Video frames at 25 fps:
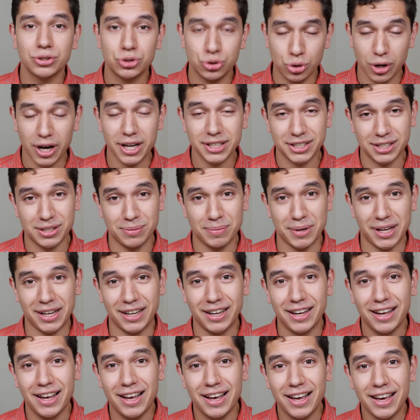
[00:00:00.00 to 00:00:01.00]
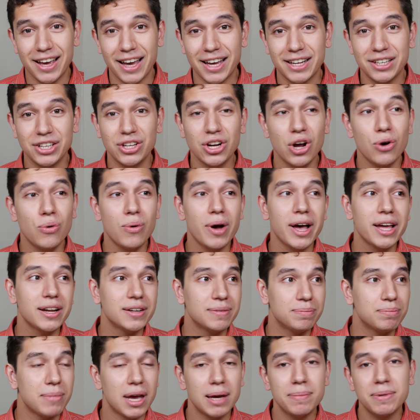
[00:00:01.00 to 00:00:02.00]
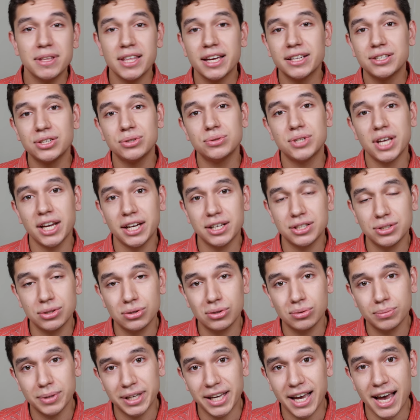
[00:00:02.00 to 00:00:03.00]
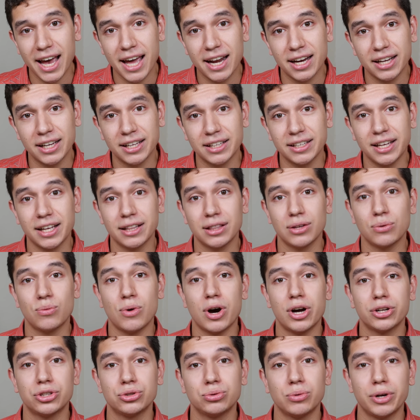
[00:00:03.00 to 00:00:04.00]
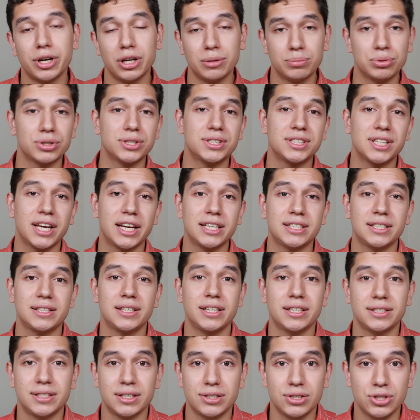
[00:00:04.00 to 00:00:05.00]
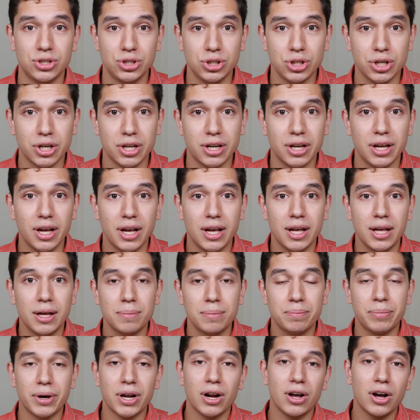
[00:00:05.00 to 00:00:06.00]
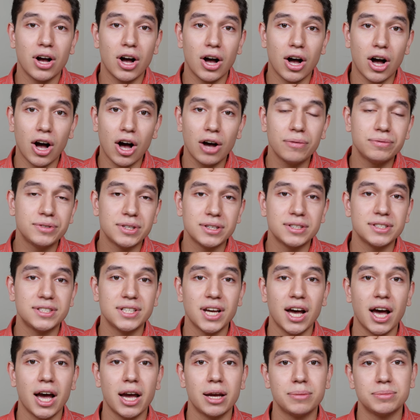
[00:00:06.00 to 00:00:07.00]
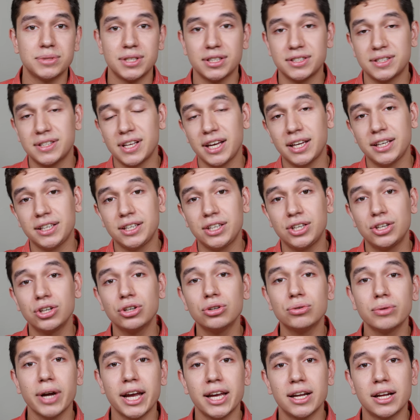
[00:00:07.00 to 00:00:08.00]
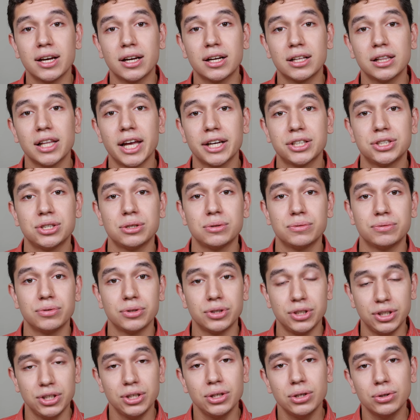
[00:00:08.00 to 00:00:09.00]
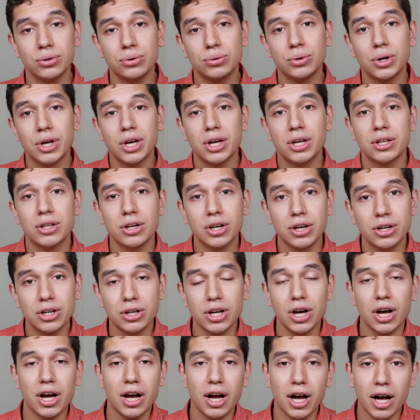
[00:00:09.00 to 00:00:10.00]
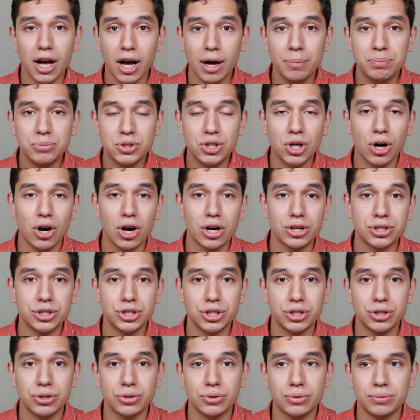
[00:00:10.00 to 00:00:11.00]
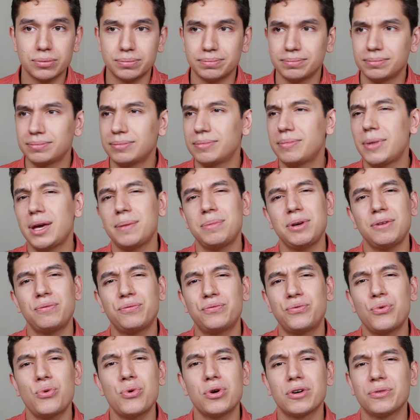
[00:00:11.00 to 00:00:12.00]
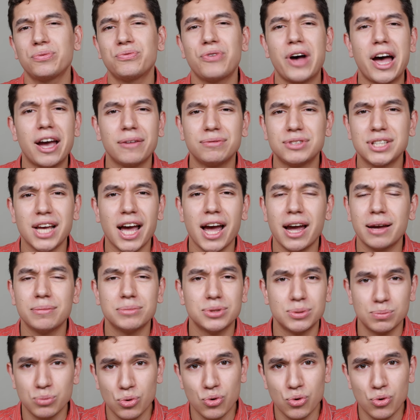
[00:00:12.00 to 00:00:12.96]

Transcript: Trust me. And you know what? Maybe they do take it to a mechanic and get the watch running precisely as it should. But oftentimes, as they curate a collection for you, they're going to upcharge you maybe four to five times